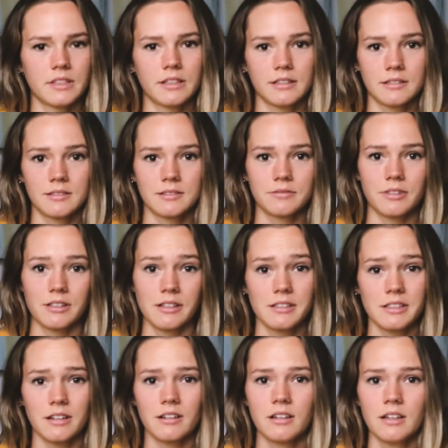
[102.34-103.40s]
in
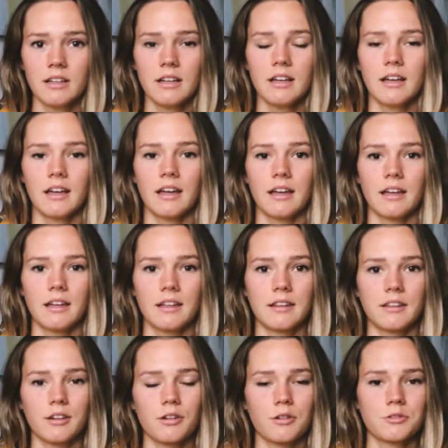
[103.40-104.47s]
Valencia,
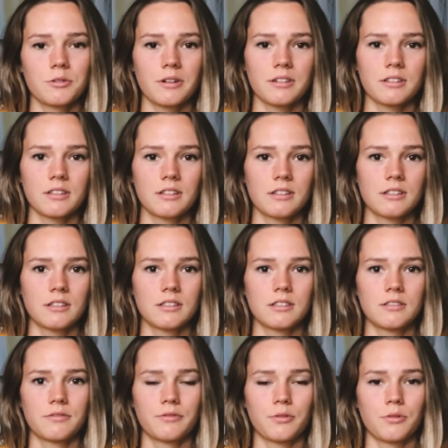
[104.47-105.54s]
and the contract
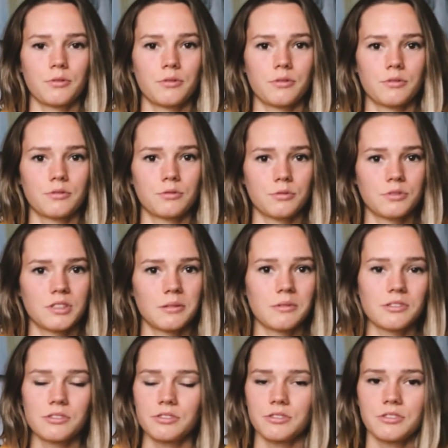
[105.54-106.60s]
is for 2
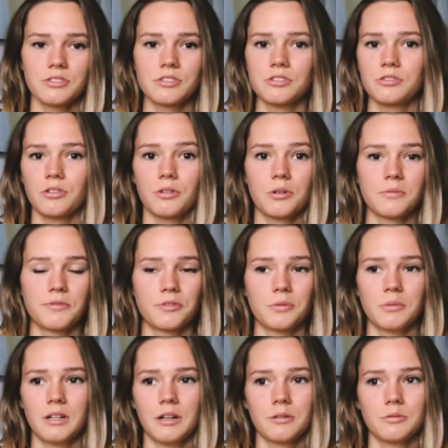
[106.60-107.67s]
semesters, so
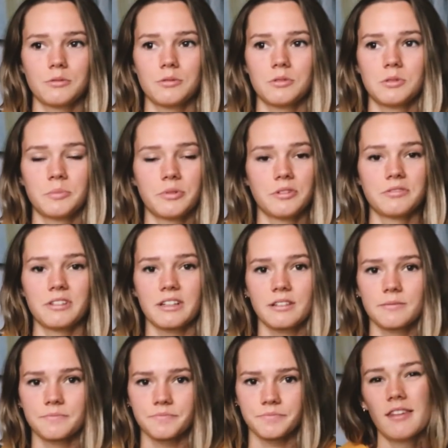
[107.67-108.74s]
for me that was
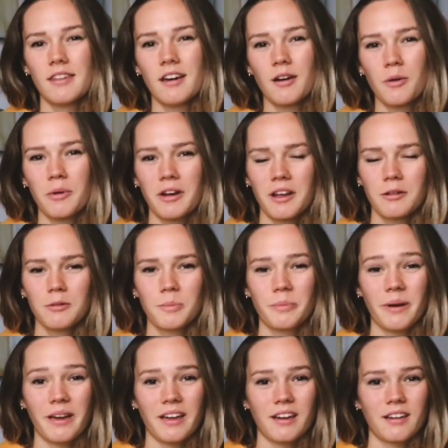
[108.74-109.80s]
perfect. And now when I
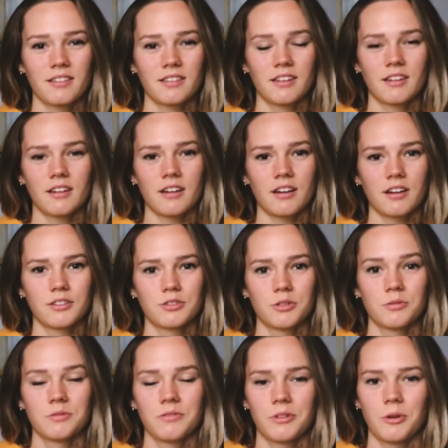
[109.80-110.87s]
look back, I think I
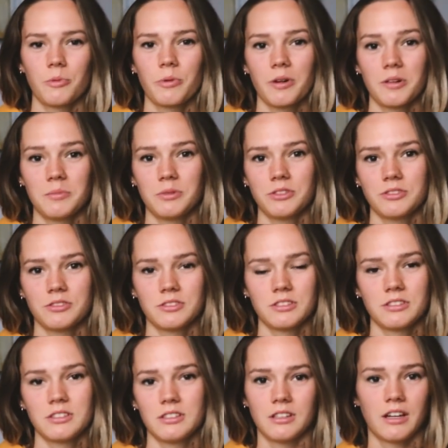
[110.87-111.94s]
chose very well, because
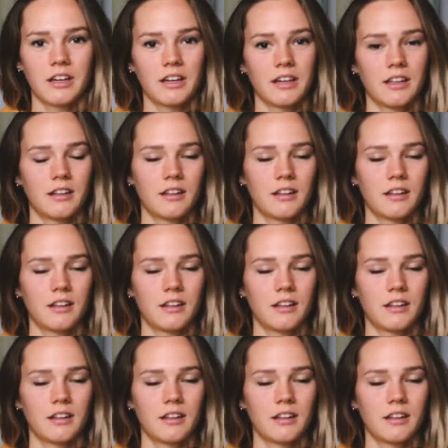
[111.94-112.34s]
the city